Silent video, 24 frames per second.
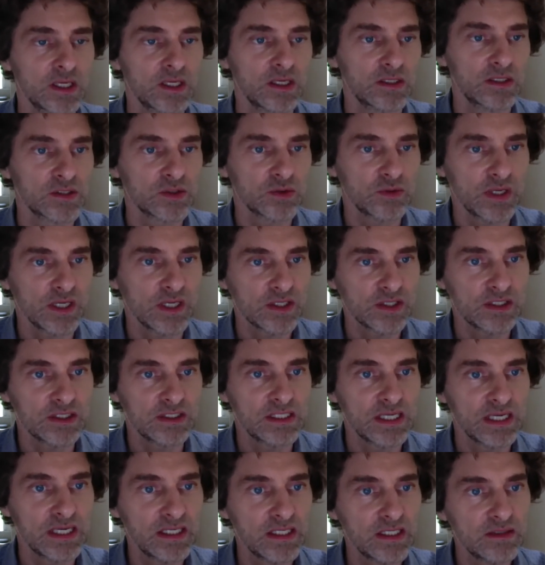So
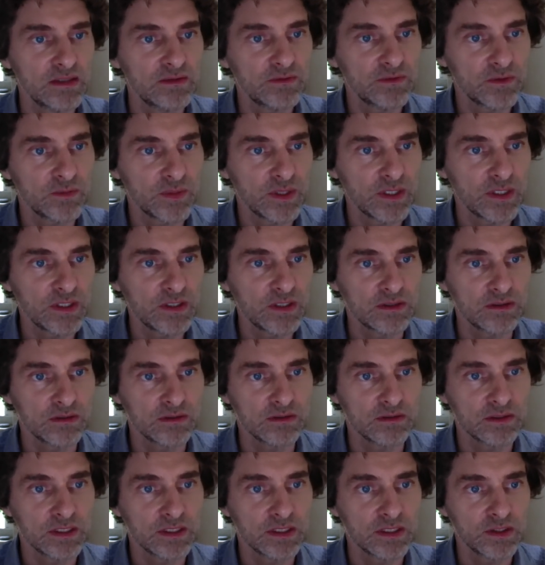actually that information
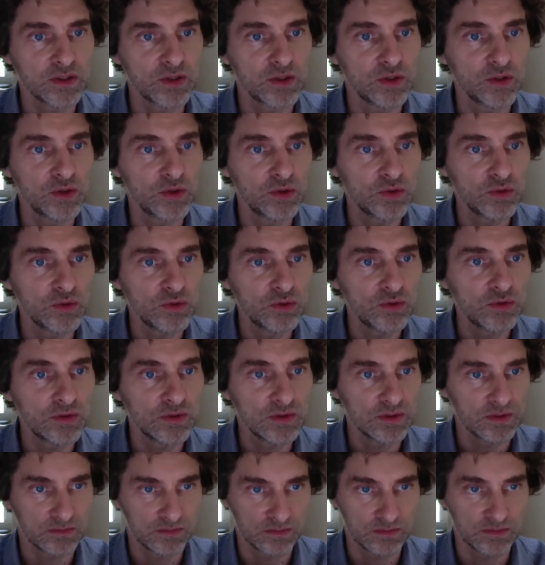that
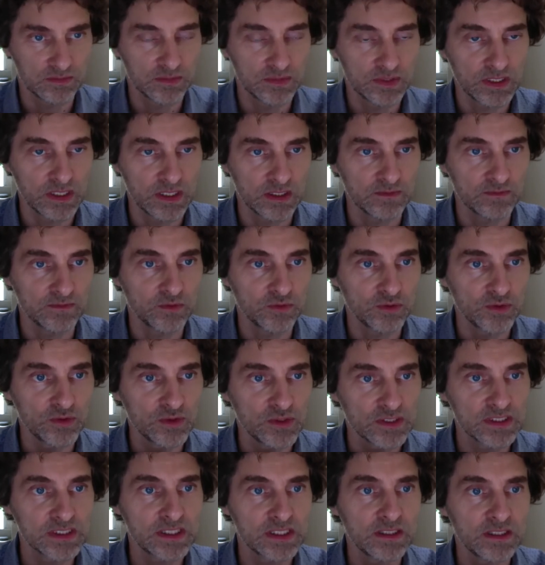you get for
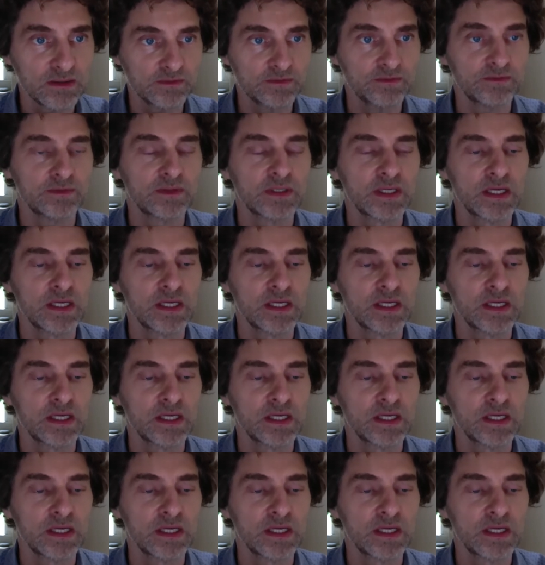yourself